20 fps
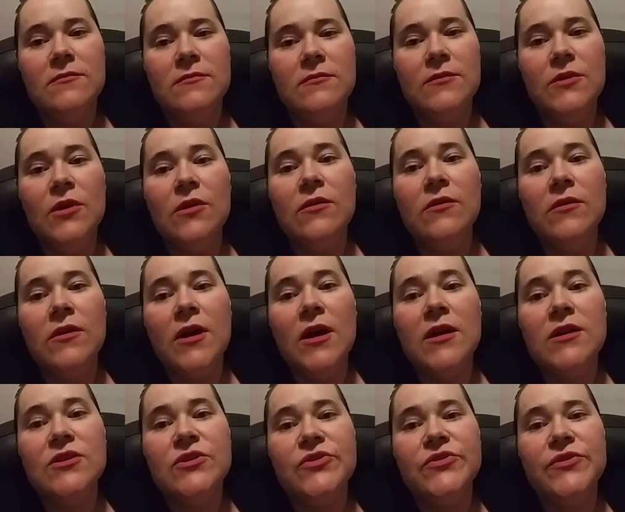Your own
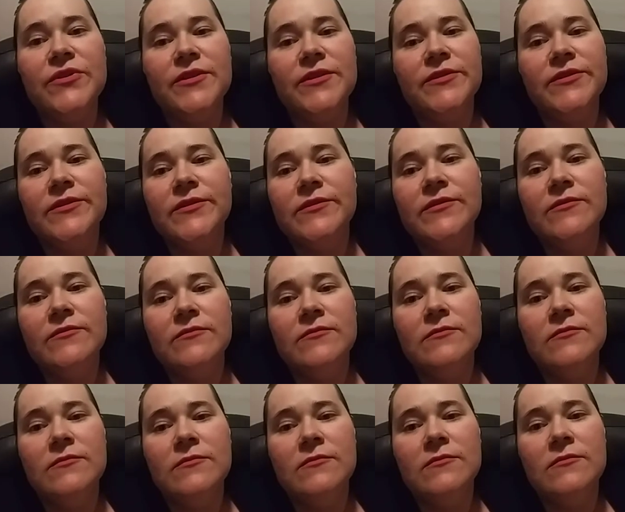countries,
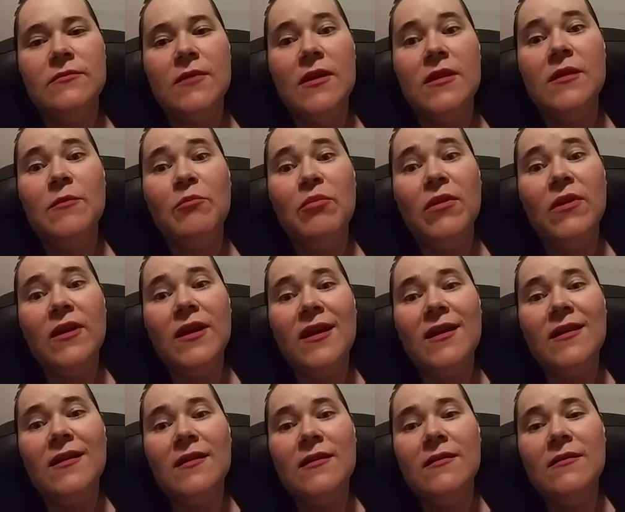on the
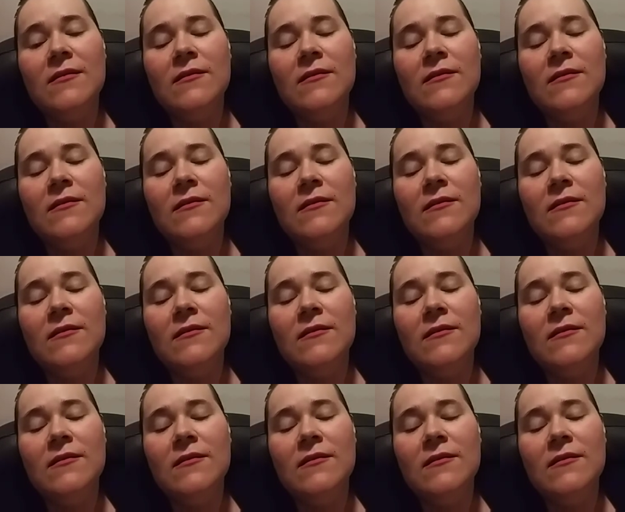planet.